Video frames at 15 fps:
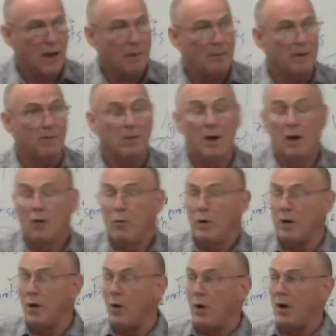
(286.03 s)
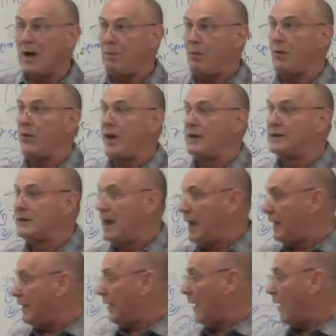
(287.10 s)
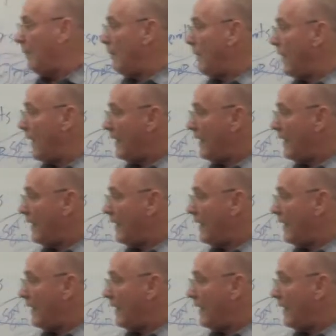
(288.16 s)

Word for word: I mean, we know a couple things that, um,